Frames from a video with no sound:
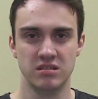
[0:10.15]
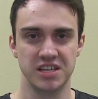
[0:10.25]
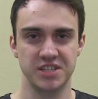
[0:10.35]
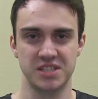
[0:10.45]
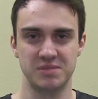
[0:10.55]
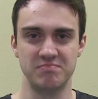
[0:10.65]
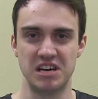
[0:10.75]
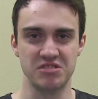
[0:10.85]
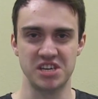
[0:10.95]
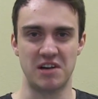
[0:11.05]
I could
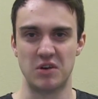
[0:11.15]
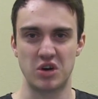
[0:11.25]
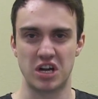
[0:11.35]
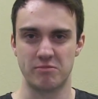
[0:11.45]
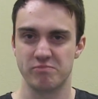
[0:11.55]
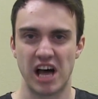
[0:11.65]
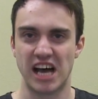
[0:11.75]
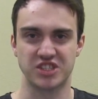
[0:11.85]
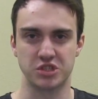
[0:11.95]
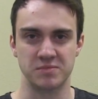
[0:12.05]
smell the avocado
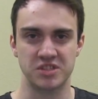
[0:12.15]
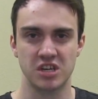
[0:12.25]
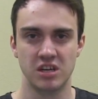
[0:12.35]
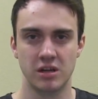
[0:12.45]
blossoms.